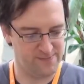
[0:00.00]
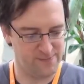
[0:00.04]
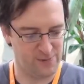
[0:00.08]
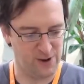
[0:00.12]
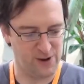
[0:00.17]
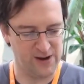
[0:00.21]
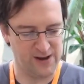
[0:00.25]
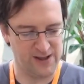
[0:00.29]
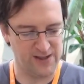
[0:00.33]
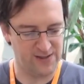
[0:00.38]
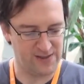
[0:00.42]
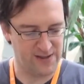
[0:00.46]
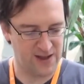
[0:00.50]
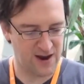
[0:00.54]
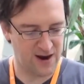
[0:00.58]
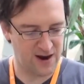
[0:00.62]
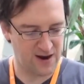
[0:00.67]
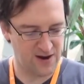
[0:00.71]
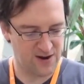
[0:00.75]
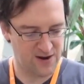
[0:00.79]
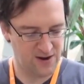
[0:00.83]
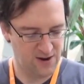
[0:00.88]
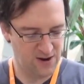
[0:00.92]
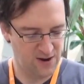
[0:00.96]
put in
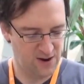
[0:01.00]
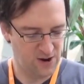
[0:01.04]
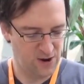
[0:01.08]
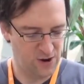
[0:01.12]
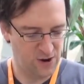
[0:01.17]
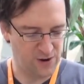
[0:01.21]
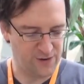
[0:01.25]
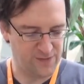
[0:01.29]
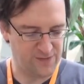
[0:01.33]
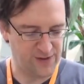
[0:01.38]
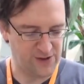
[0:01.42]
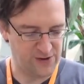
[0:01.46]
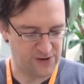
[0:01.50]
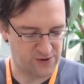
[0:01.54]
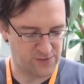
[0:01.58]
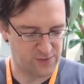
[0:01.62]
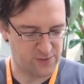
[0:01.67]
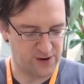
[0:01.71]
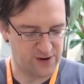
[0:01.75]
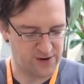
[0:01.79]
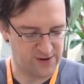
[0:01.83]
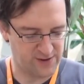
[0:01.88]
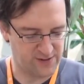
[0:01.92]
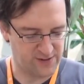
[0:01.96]
there, or if they just
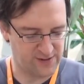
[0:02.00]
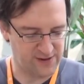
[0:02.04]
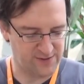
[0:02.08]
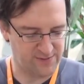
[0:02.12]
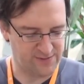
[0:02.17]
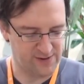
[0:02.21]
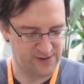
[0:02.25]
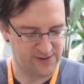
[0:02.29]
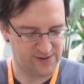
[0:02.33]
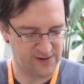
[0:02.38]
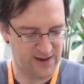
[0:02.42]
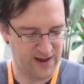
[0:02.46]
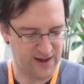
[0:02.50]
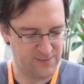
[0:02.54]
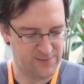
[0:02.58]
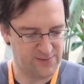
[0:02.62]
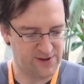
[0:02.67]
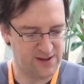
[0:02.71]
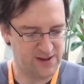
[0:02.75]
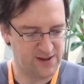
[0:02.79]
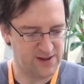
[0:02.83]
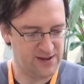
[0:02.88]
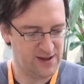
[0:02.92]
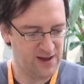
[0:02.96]
wanted to leave these
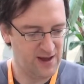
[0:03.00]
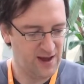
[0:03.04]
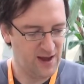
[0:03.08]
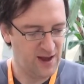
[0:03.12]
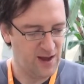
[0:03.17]
empty.